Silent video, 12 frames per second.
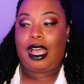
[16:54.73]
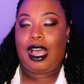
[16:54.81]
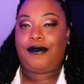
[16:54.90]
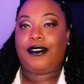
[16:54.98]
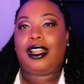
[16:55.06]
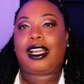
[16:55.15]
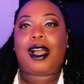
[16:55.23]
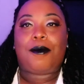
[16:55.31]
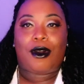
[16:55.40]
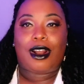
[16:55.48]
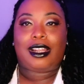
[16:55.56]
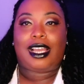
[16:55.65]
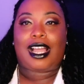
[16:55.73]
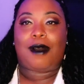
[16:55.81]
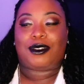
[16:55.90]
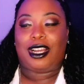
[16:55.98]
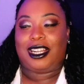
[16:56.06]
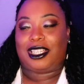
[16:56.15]
I feel like I'm
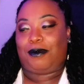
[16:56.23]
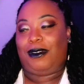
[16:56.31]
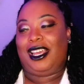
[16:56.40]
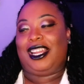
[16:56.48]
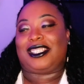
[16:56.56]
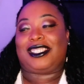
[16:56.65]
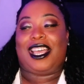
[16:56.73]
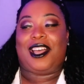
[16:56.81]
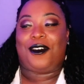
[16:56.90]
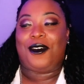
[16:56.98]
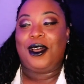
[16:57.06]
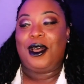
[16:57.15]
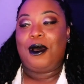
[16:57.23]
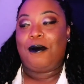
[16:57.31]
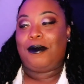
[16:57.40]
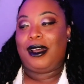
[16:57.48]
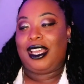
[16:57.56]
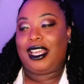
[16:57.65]
trying not to play the sound,
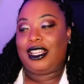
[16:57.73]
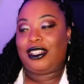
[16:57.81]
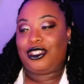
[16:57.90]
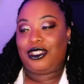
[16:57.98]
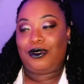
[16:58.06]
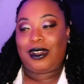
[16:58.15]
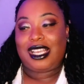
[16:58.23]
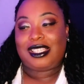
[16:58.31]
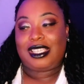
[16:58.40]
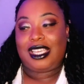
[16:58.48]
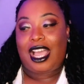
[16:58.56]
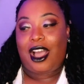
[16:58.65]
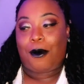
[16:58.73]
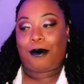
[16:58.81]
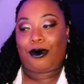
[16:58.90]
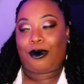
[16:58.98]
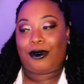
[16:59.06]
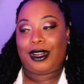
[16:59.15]
but do you guys see how
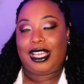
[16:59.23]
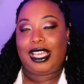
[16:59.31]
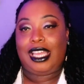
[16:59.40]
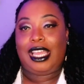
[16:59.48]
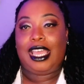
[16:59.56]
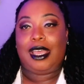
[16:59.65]
pretty